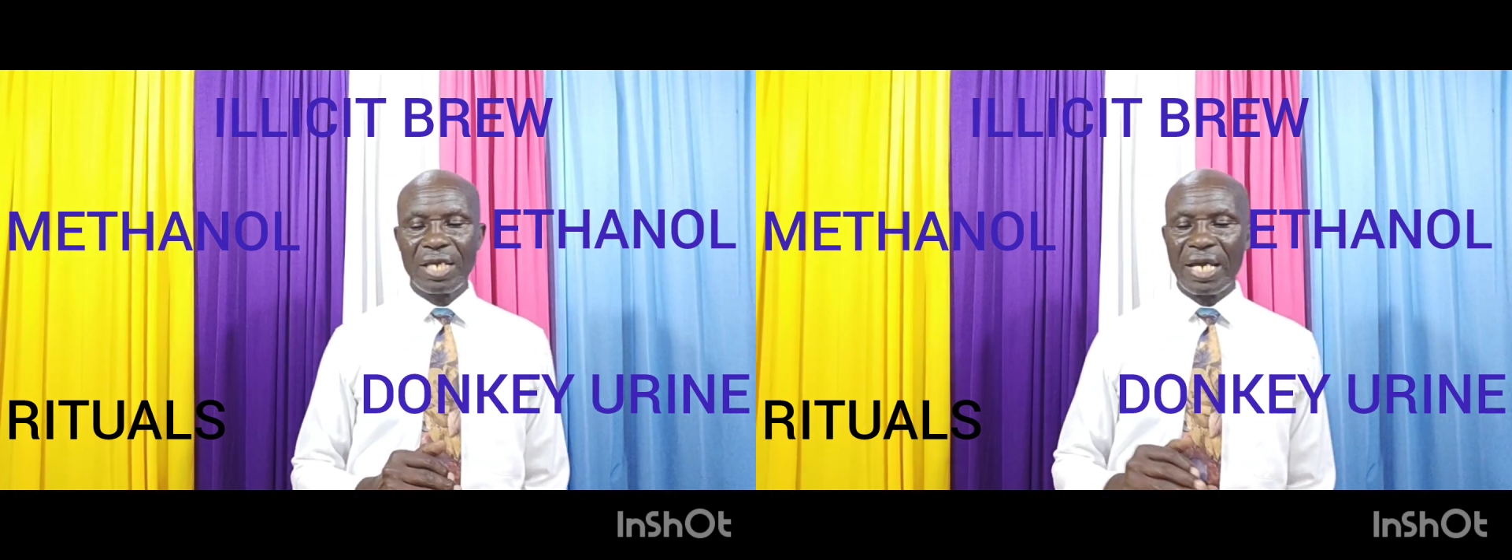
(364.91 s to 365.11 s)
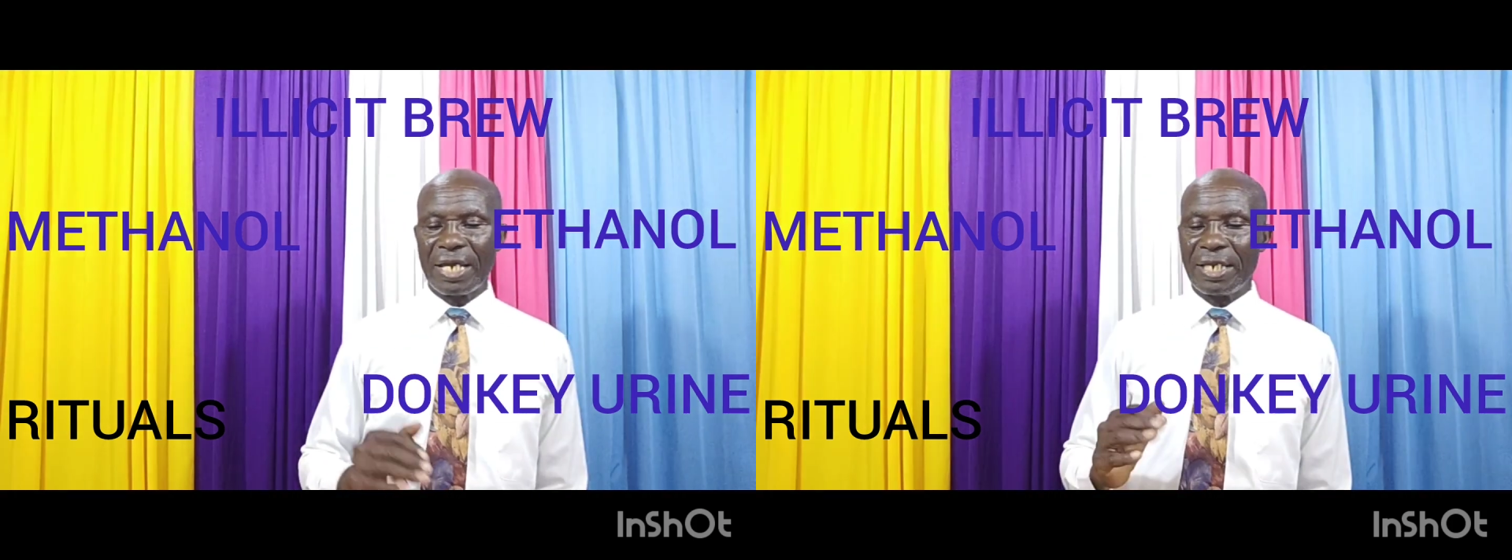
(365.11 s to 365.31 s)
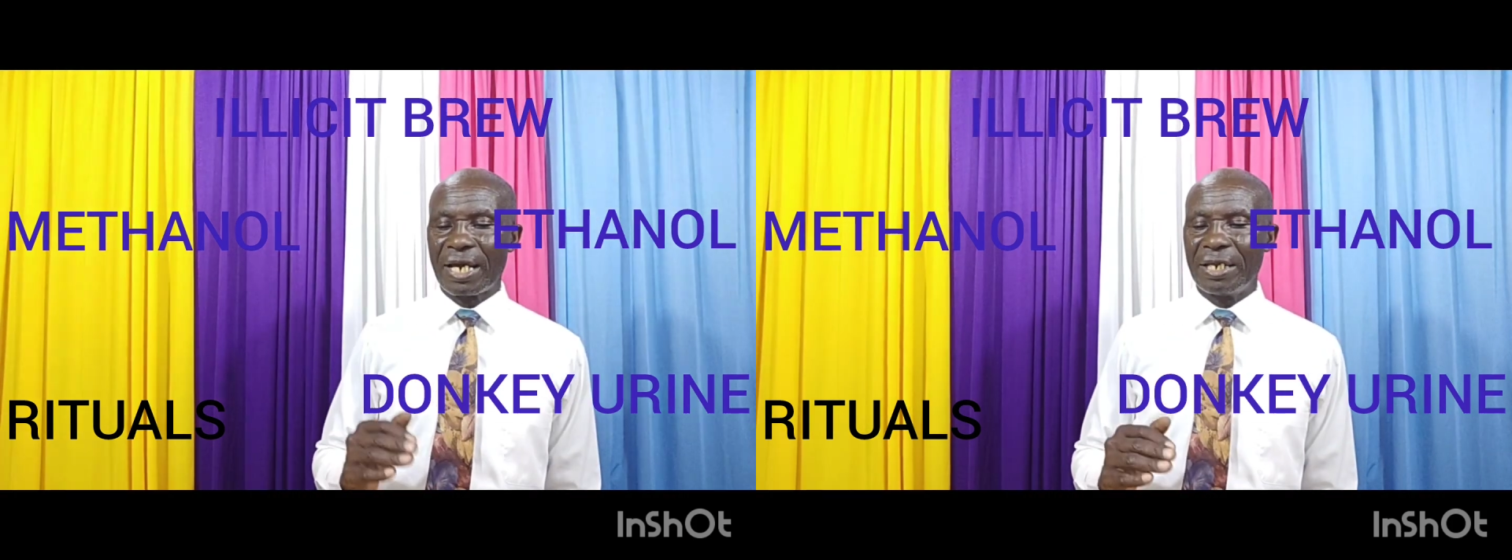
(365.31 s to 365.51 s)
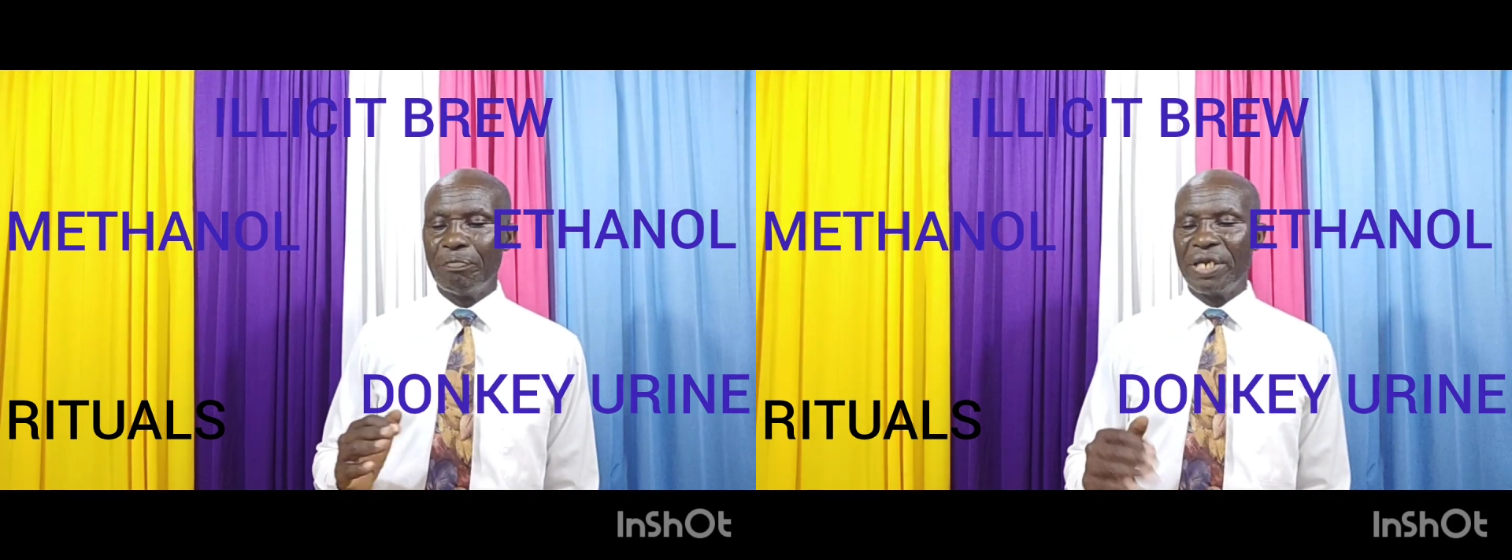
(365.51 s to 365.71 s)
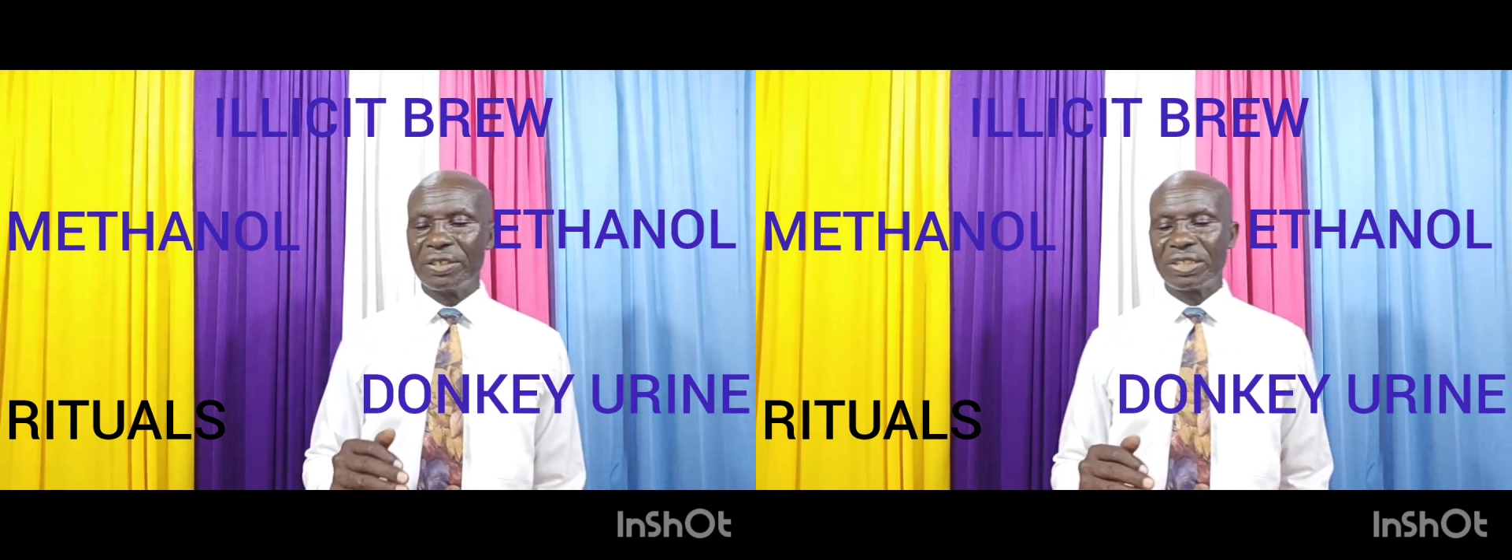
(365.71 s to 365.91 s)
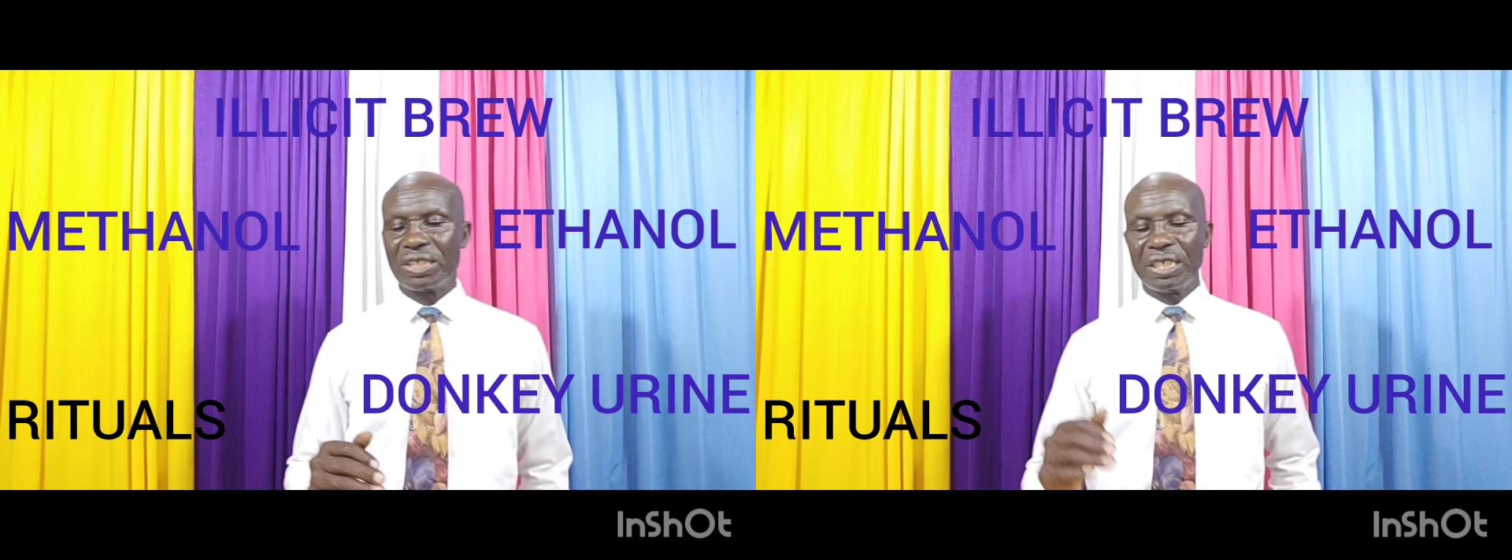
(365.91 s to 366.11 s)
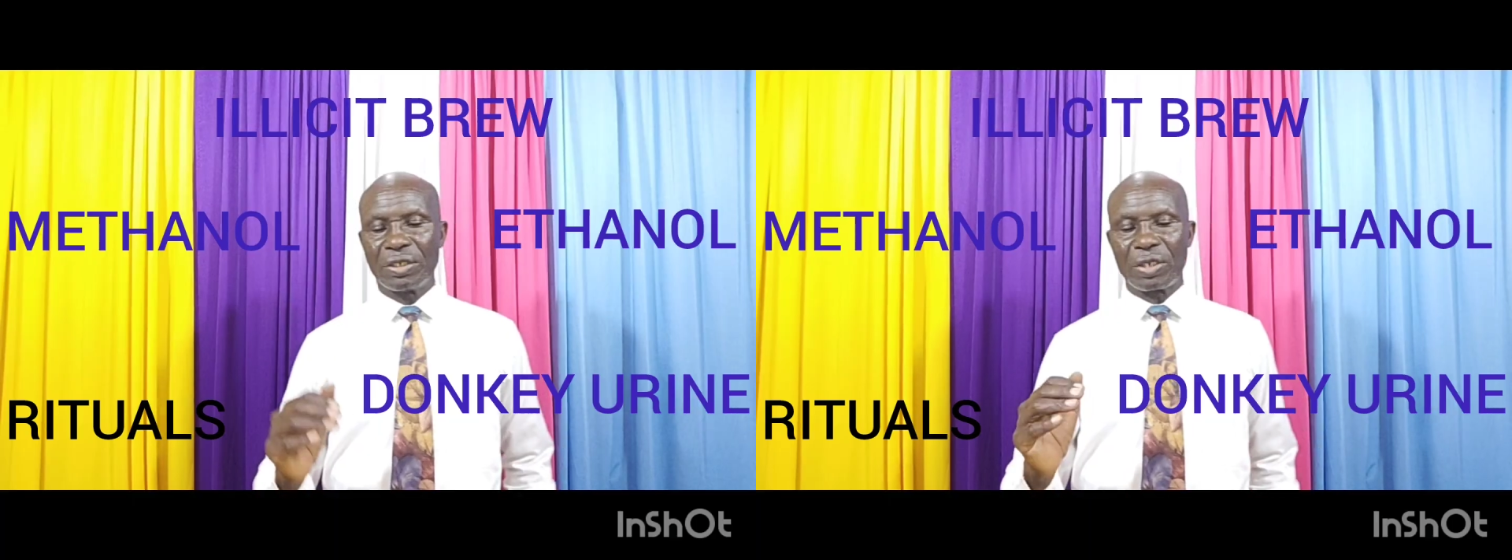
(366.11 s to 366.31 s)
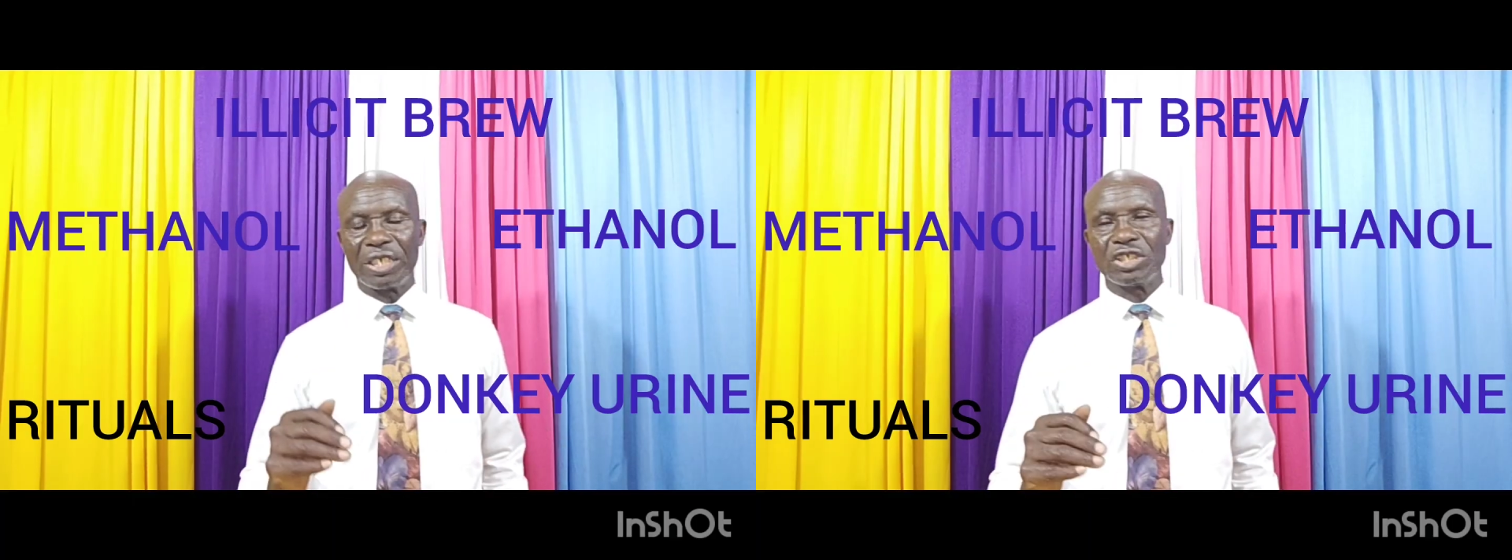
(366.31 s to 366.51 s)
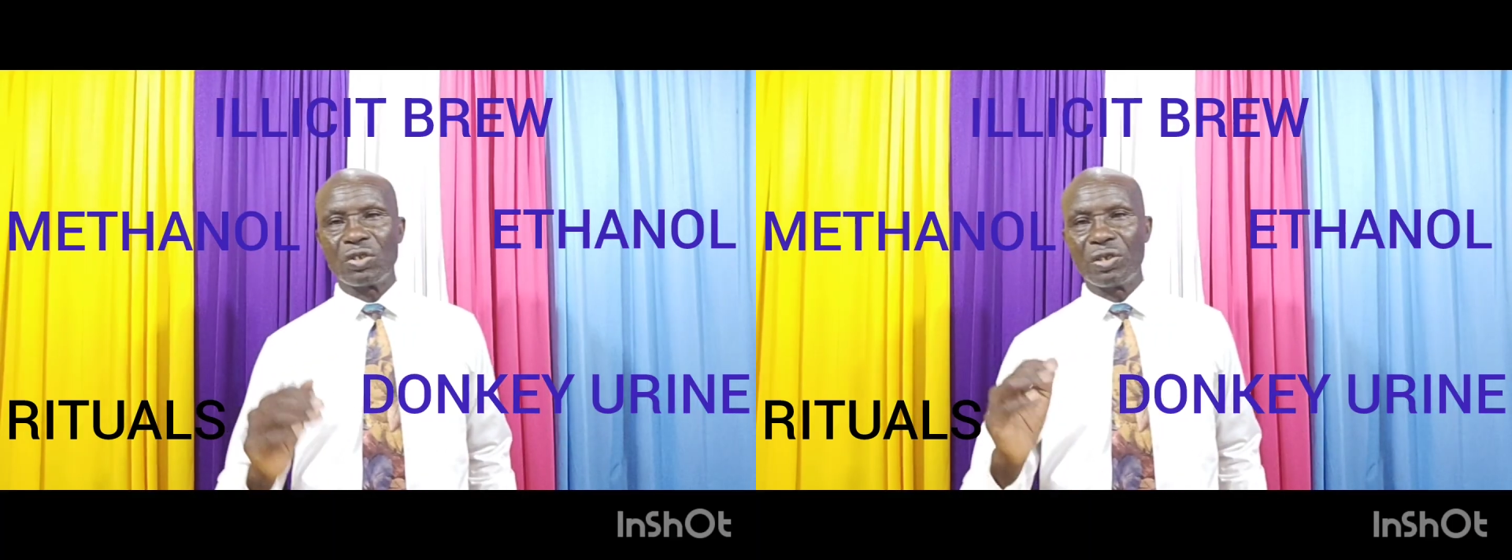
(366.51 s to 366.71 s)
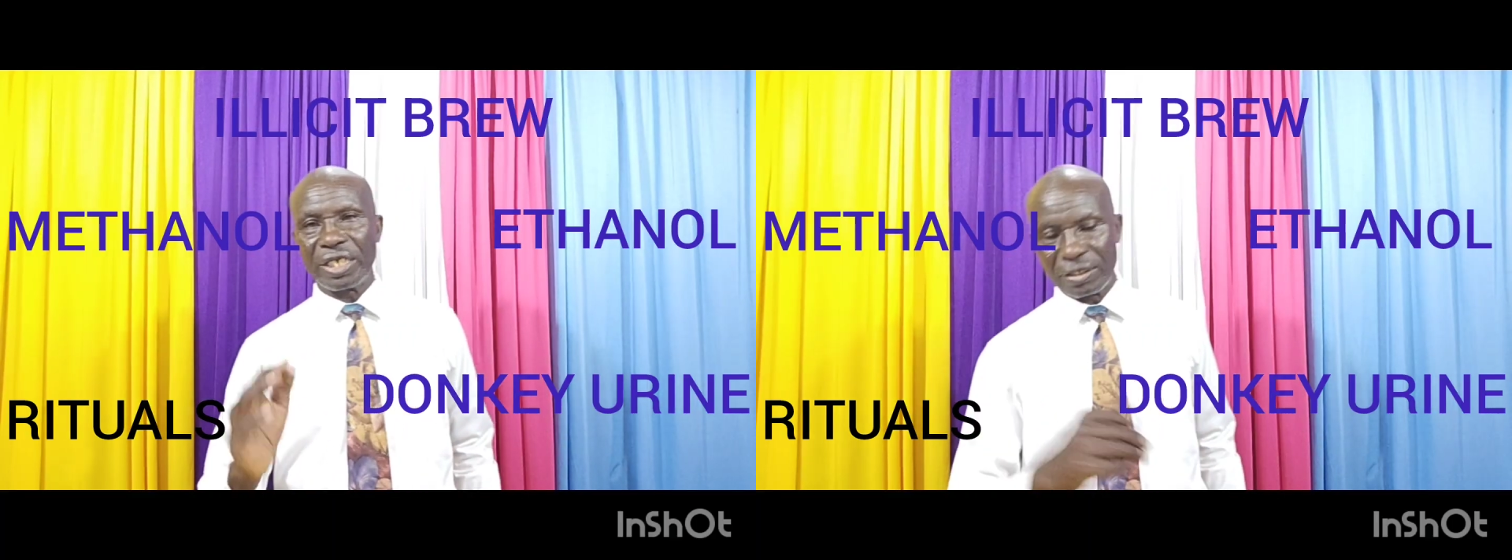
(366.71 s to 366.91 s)
and honey-based
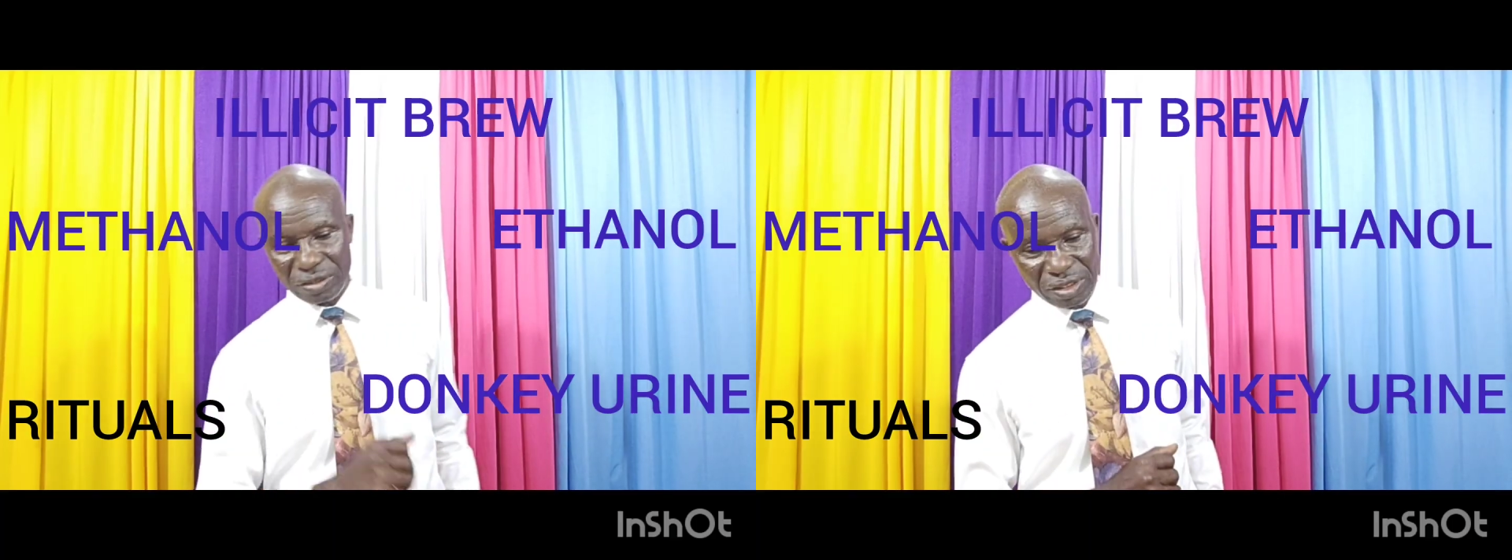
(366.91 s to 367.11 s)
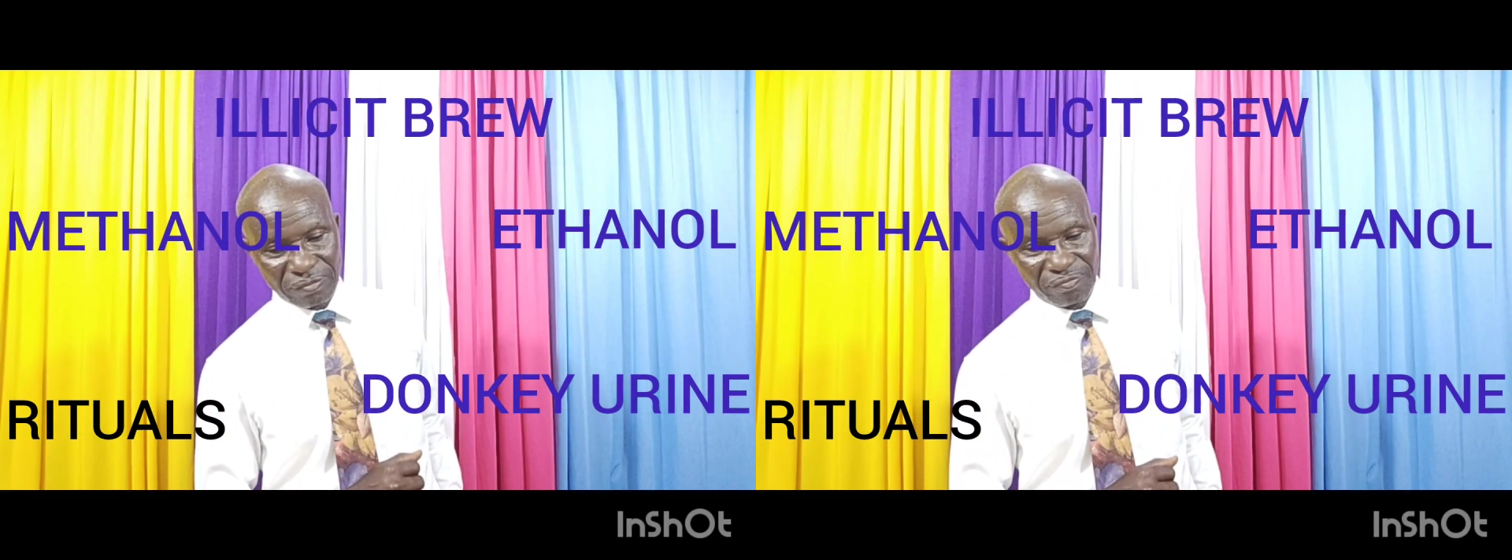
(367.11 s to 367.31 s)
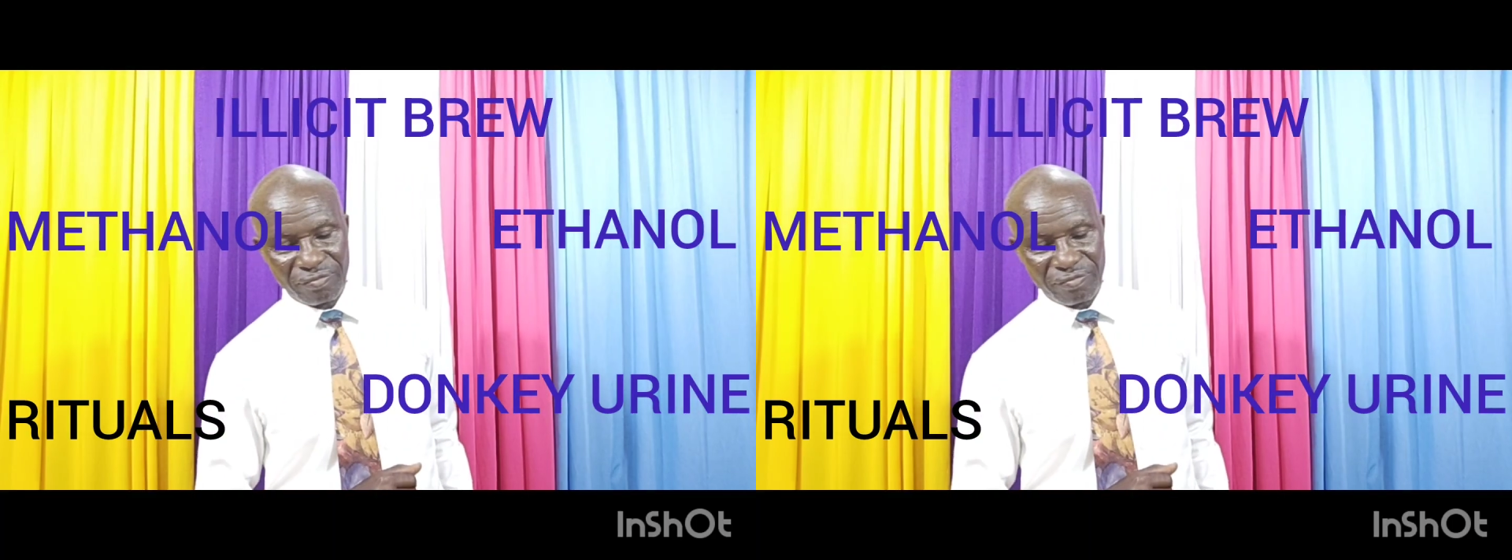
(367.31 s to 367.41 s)
traditional drinks.